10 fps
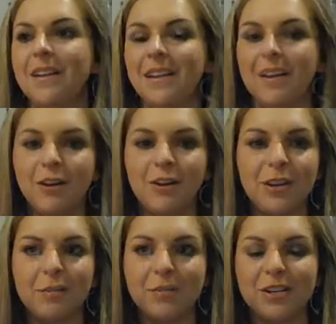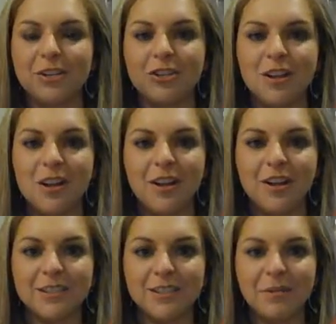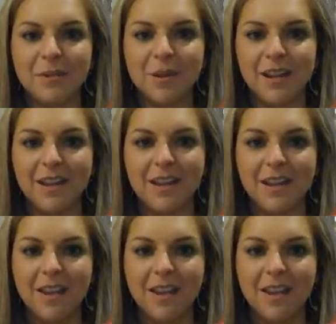Like, already pre-strung. It's so pretty.